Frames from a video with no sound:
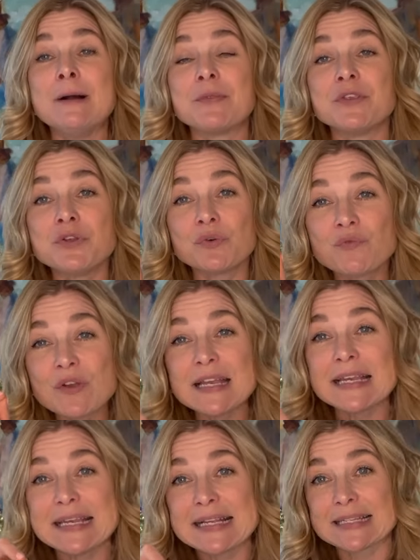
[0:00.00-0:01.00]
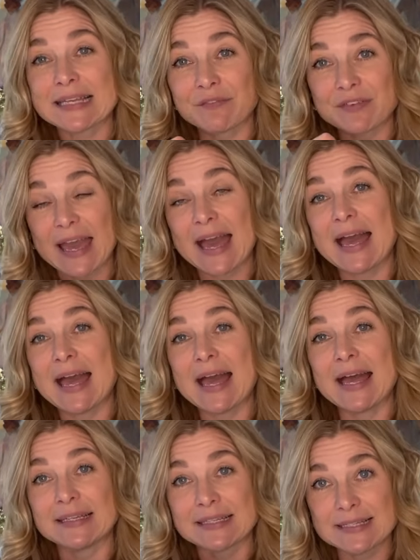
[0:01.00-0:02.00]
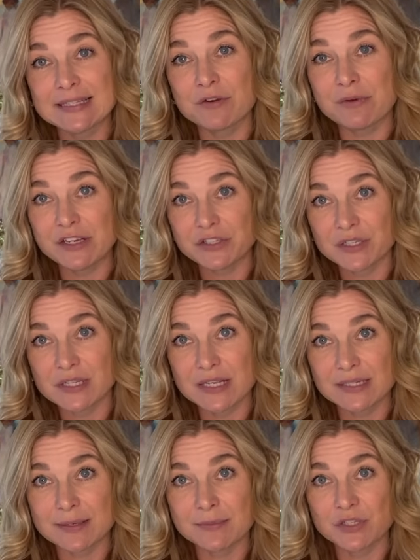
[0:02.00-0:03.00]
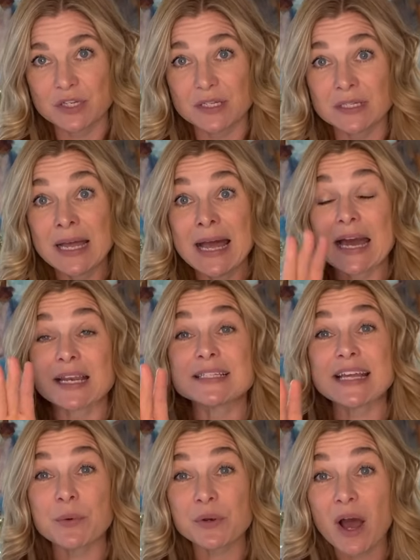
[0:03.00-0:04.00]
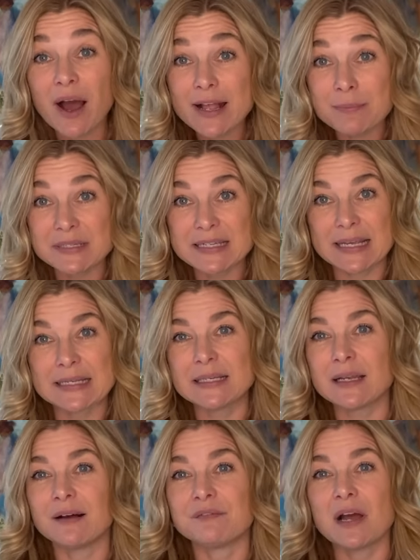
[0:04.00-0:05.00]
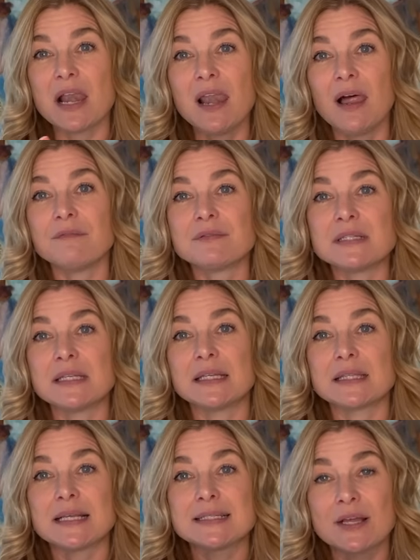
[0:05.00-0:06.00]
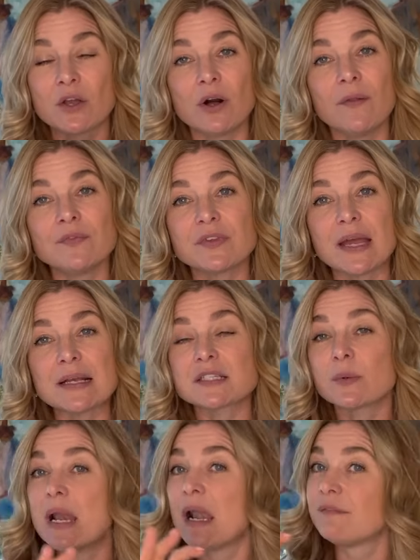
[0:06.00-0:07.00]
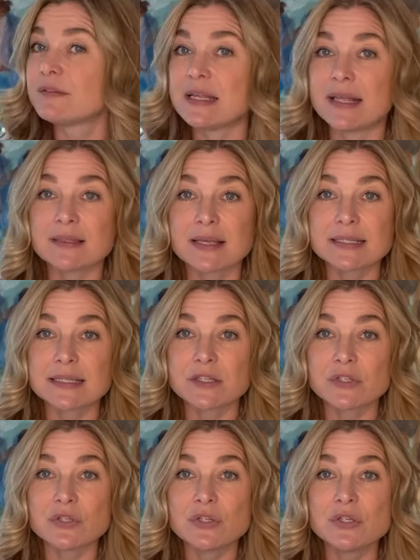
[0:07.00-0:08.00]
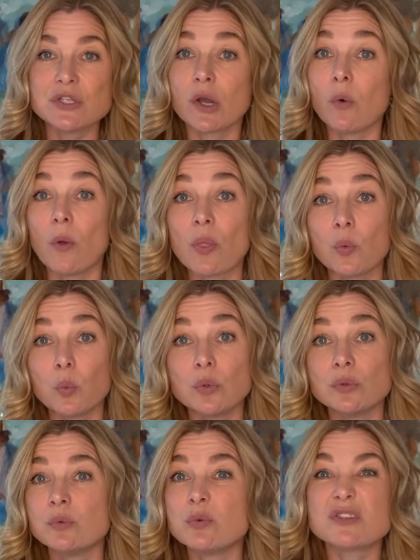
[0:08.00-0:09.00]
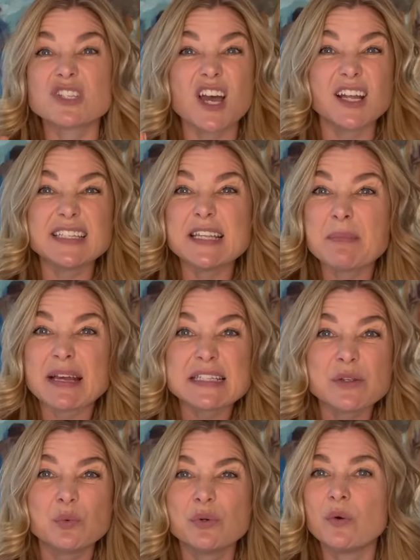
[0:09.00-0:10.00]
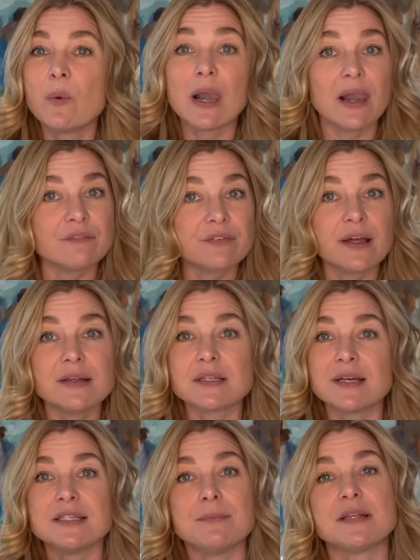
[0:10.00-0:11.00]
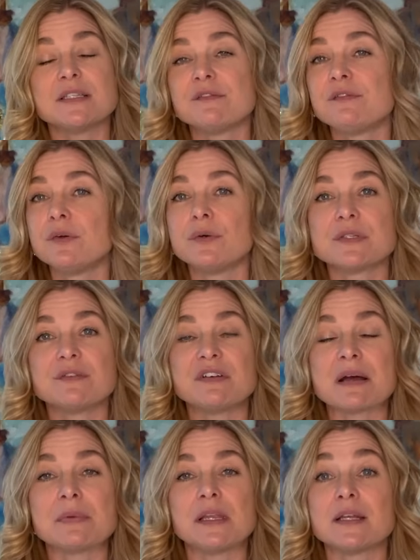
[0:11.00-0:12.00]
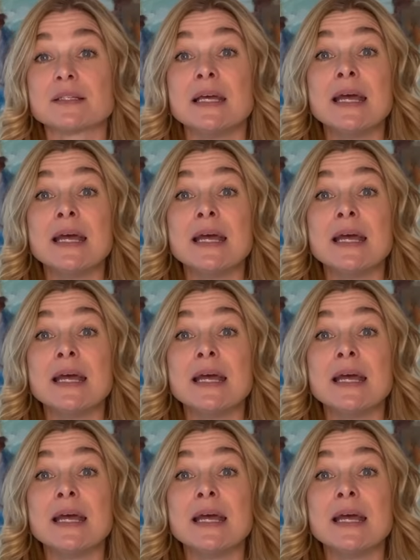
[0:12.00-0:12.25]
then you really need to give care and consideration to these images. And I tell you what I particularly love. I love seeing things in context. So I love seeing things in the studio, on the wall, dirty, messy wall, love it. Dirty, messy floors, fabulous.